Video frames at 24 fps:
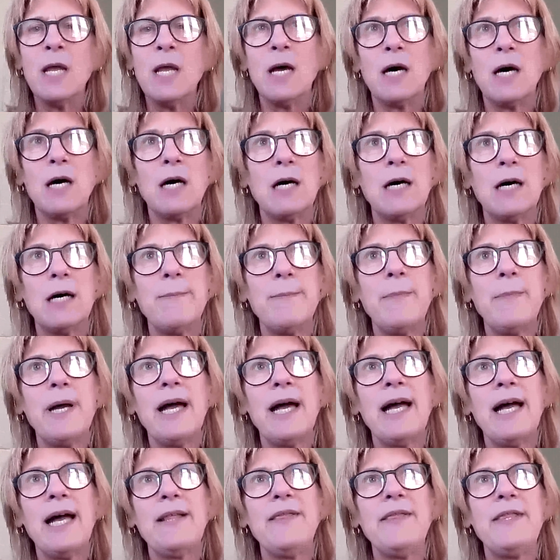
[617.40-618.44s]

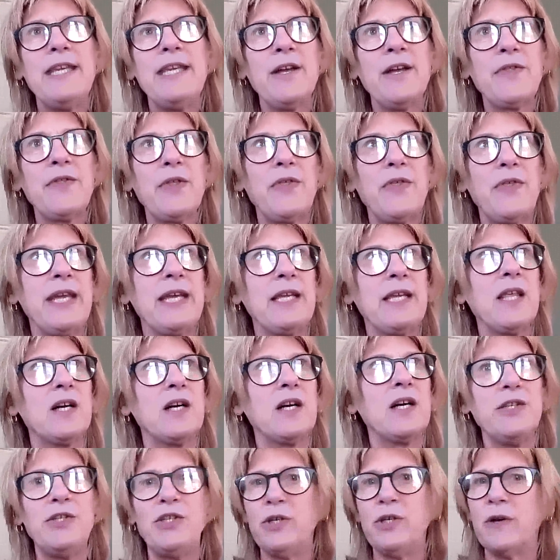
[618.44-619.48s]
And the other thing that
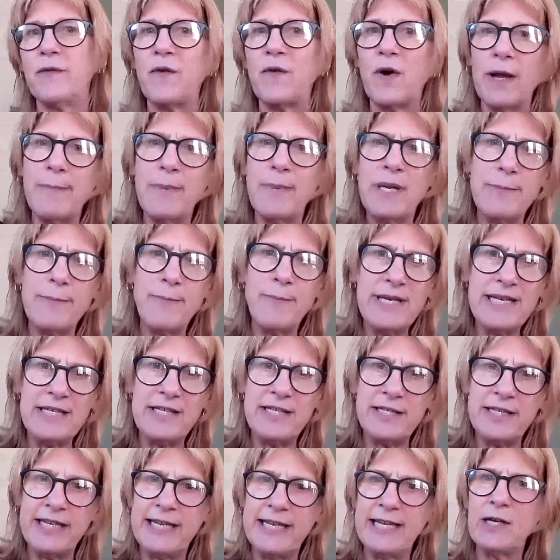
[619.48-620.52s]
I do, if I'm in a
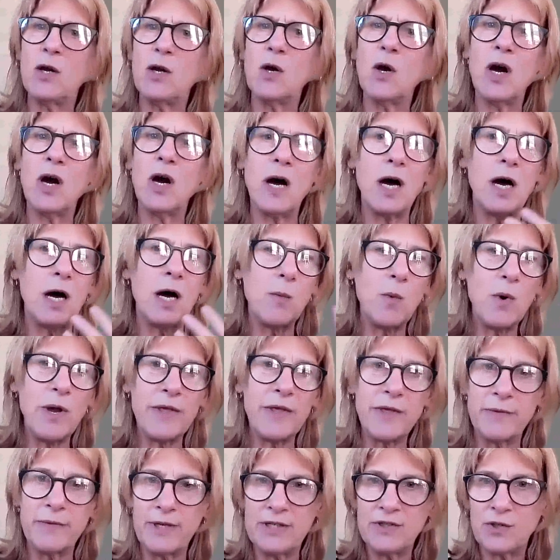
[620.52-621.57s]
meeting,
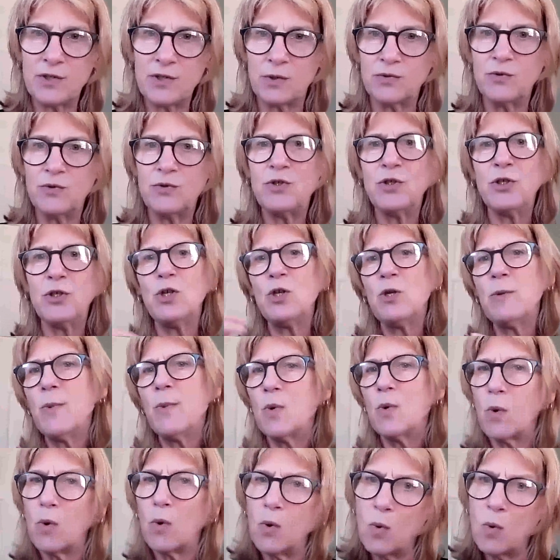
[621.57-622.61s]
whether it's on Zoom
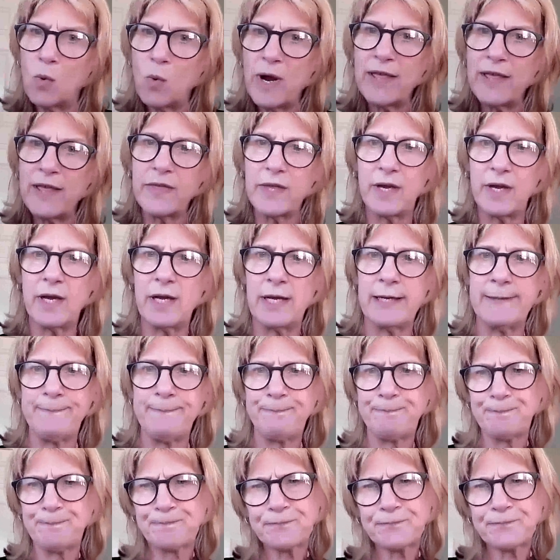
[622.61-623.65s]
or whether
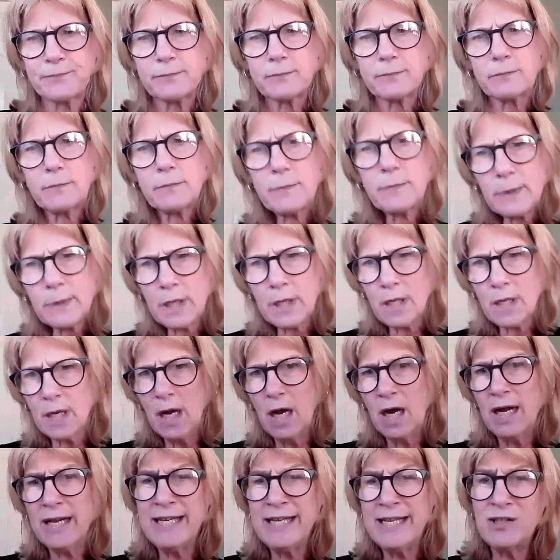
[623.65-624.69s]

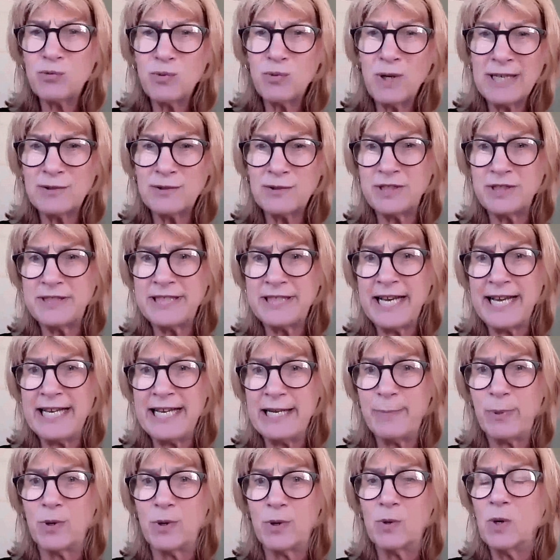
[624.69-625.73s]
it's round a
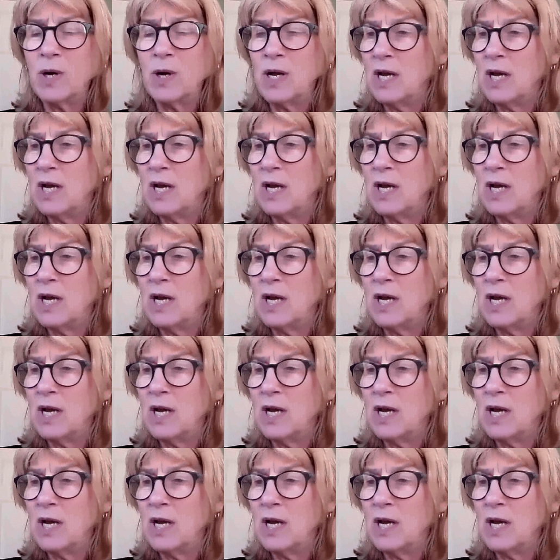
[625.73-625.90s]
table,